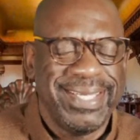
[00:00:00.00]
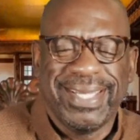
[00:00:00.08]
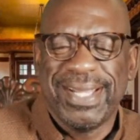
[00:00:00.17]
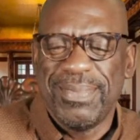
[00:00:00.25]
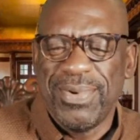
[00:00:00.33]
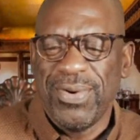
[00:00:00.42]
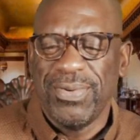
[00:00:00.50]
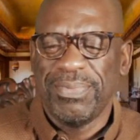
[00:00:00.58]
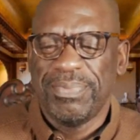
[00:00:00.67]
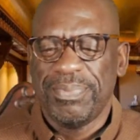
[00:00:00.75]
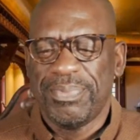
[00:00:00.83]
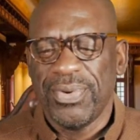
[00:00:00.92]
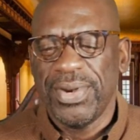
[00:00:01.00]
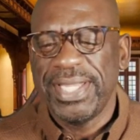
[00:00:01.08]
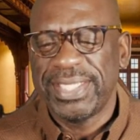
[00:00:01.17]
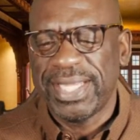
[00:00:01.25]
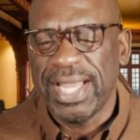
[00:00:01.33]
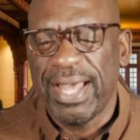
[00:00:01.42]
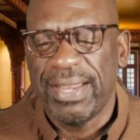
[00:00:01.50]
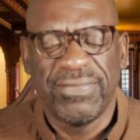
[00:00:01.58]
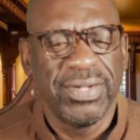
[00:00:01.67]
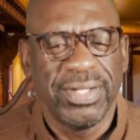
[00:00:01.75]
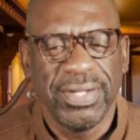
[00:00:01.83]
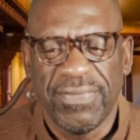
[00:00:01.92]
Come on, praise God
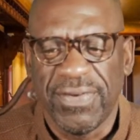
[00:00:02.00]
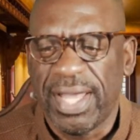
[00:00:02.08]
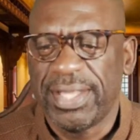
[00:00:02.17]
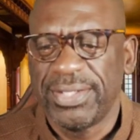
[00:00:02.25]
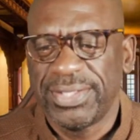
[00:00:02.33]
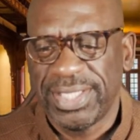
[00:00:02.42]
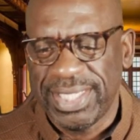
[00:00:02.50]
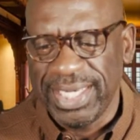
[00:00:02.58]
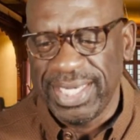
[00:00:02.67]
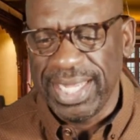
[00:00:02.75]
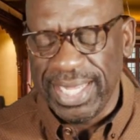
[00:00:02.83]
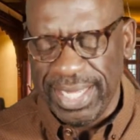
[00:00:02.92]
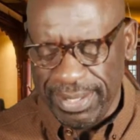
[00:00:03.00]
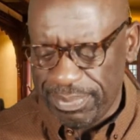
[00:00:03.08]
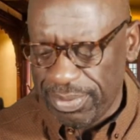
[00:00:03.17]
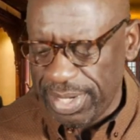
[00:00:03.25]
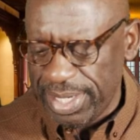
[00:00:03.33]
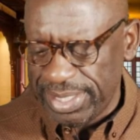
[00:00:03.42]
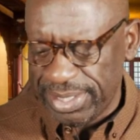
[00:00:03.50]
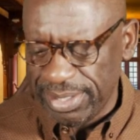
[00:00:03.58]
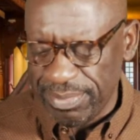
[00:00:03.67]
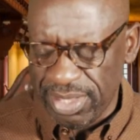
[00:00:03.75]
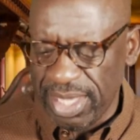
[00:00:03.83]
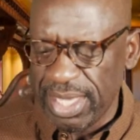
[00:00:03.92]
for good fathers today. Praise
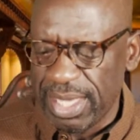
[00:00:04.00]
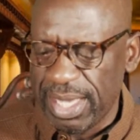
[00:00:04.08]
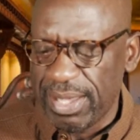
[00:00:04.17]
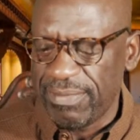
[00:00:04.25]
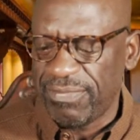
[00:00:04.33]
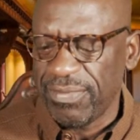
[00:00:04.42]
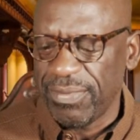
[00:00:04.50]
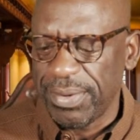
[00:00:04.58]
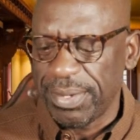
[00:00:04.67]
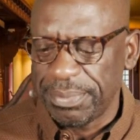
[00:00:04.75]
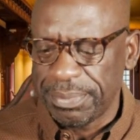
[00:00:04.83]
him. Thank God for